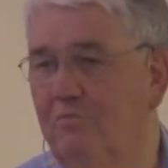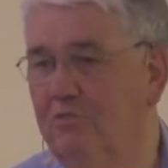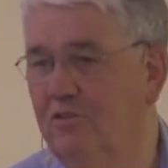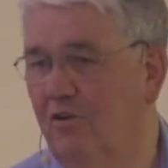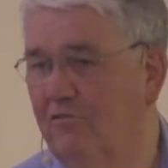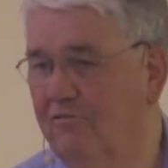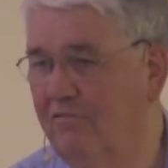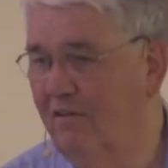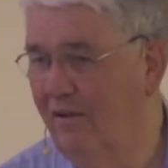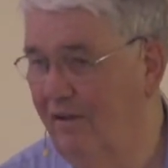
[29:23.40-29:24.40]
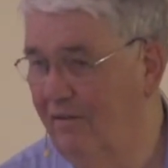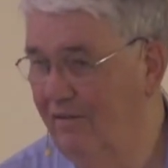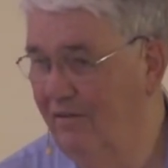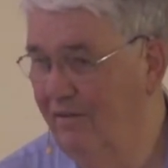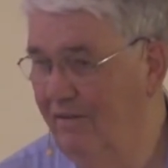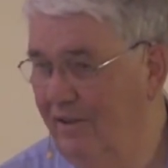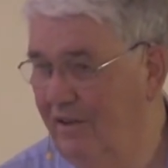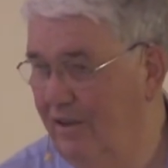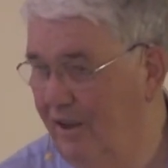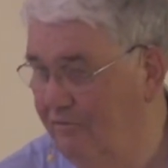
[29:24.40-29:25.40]
himself. He
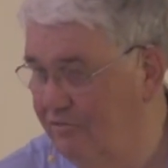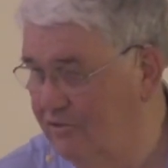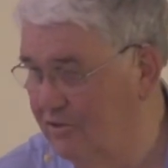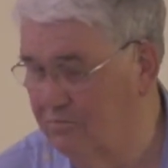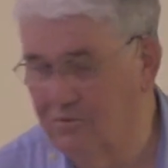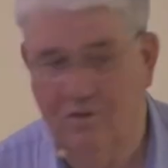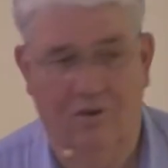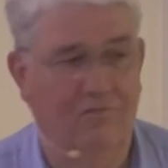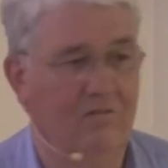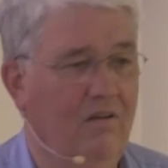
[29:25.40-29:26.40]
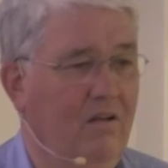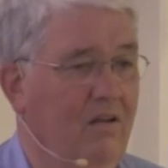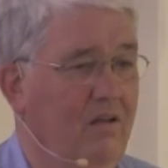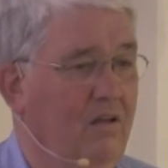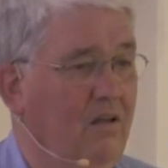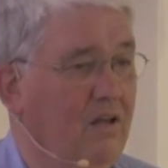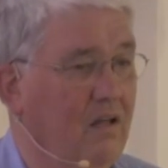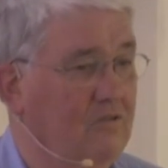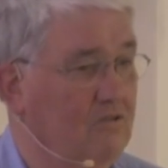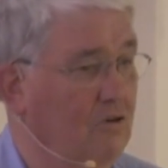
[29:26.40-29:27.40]
gives himself.
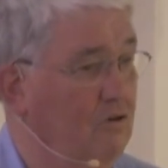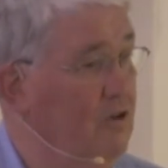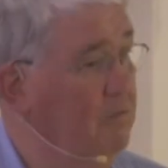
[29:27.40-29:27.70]
And so he